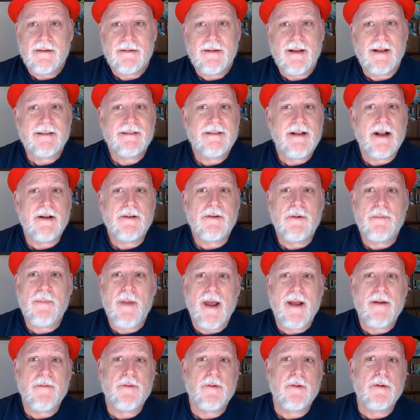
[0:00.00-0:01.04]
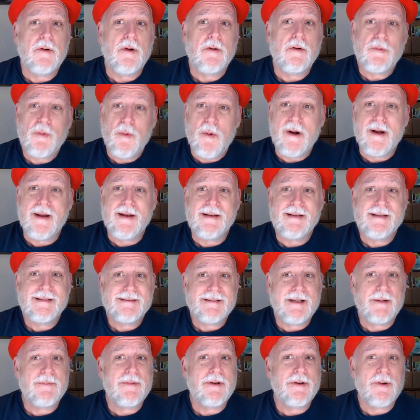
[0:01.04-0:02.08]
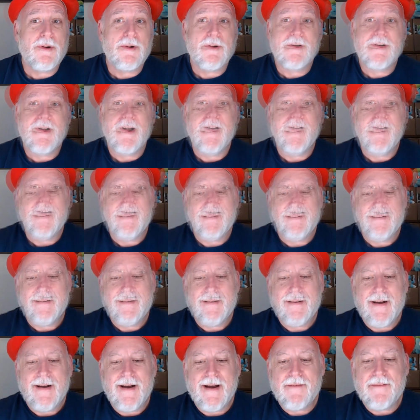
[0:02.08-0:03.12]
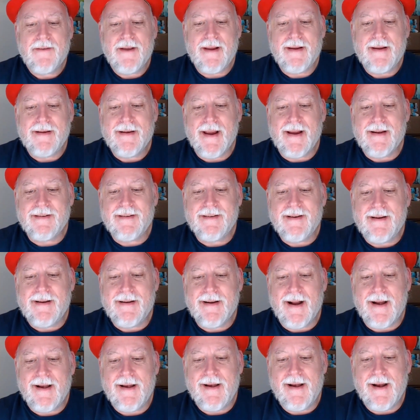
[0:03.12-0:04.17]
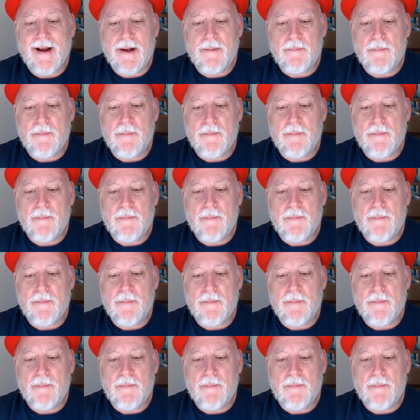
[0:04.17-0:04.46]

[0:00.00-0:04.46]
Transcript: That's not too bad for a 20-some-year-old card. I have a 1999